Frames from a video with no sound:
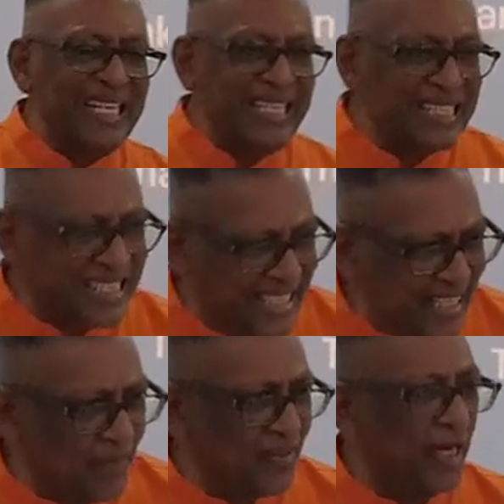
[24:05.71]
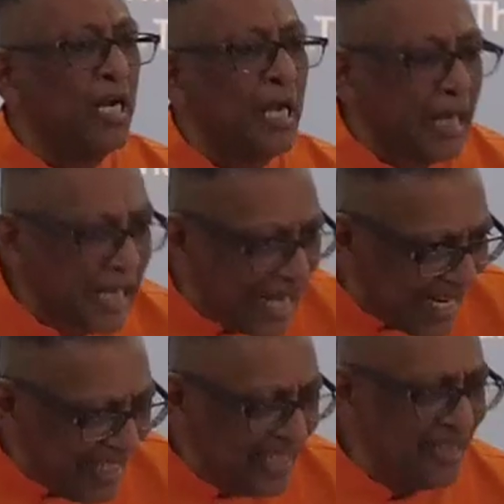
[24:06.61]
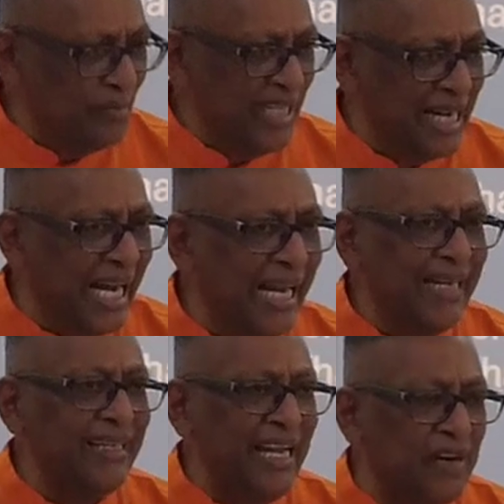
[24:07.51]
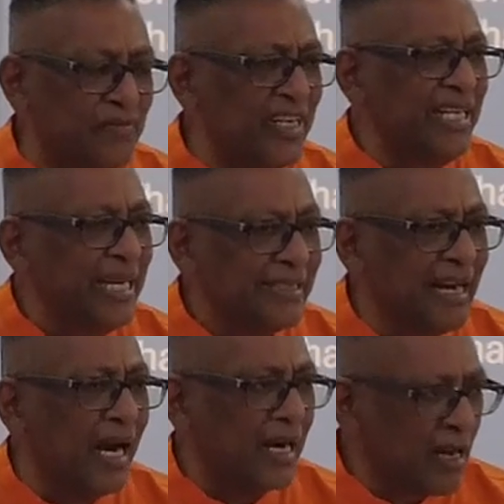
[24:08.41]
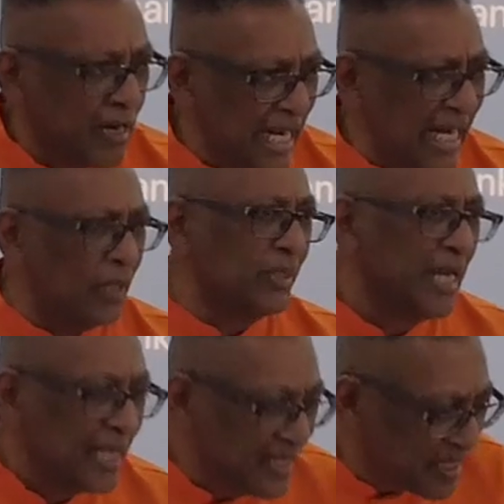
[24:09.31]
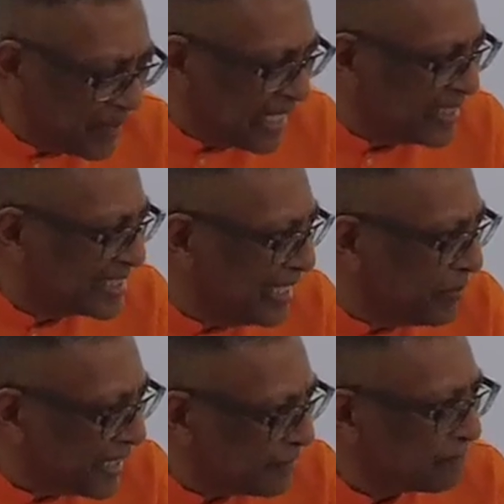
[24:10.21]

a silver lining behind every dark cloud. Can somebody say amen?